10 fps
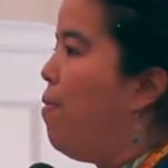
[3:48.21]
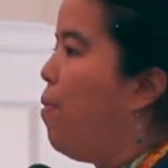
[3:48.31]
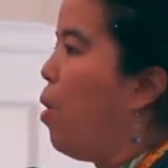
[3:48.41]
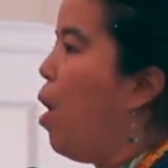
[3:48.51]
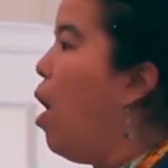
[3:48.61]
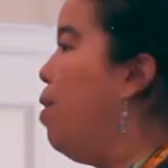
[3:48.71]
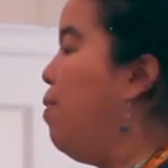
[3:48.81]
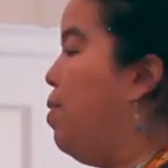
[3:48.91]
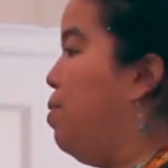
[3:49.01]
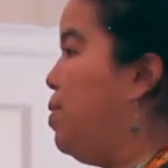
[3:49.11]
for all
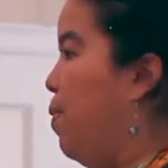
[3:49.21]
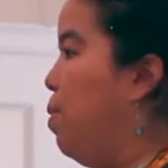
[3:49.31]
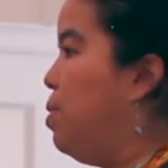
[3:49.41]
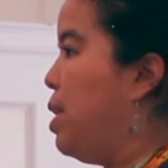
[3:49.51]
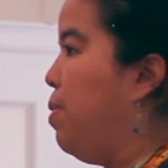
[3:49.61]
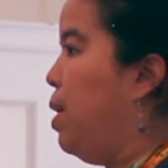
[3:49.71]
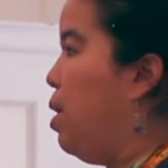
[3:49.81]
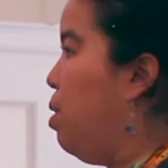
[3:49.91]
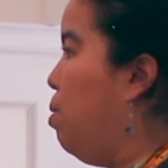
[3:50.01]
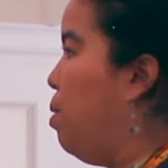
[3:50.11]
of those folks out
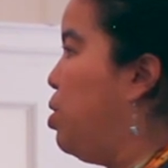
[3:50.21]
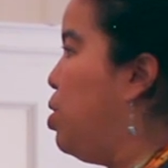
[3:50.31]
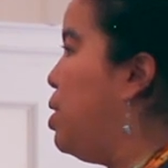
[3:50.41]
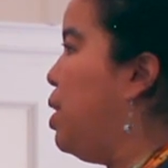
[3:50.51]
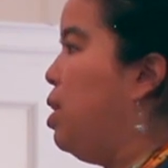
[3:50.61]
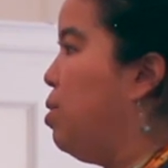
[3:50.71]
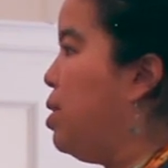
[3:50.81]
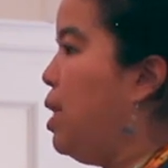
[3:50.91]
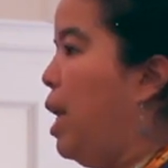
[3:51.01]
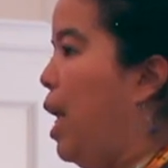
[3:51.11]
there who are just
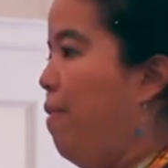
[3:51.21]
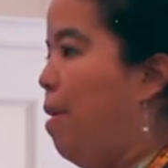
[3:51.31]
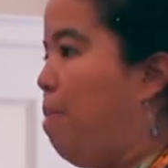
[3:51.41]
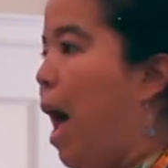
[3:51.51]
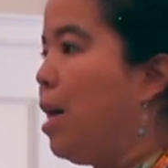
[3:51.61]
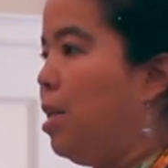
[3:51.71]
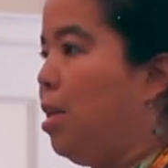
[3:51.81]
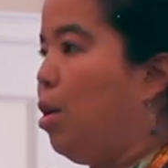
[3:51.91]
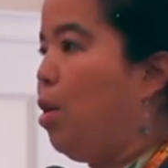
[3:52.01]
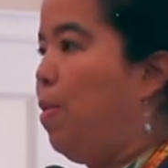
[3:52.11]
interested in giving back to
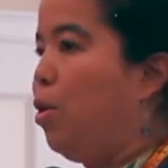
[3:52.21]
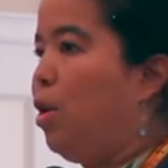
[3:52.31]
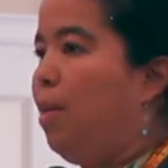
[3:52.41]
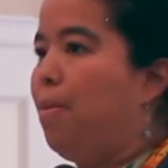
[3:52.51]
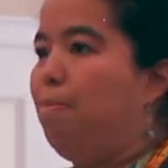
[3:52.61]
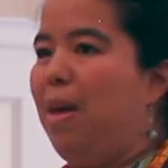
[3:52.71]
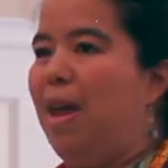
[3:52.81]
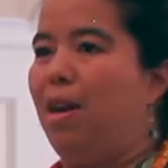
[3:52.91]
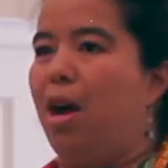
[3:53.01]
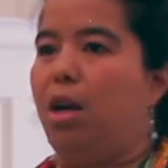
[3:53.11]
their community but
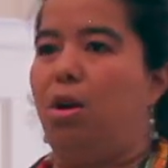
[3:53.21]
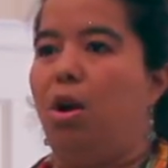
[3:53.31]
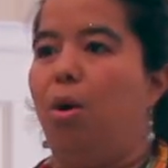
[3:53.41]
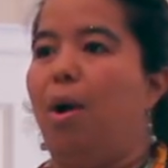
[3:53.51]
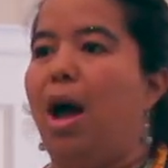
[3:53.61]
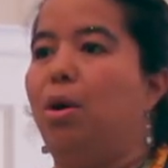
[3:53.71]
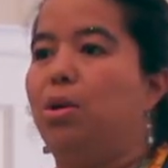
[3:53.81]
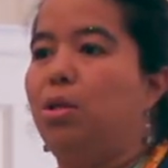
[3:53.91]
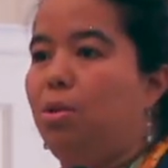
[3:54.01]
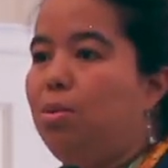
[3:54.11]
may not know how
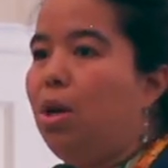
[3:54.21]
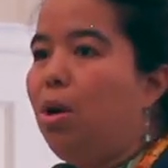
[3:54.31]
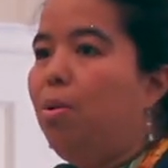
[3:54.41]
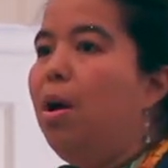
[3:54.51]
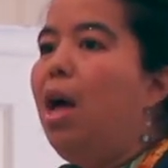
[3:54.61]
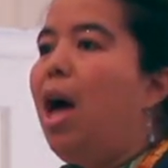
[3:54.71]
to do so.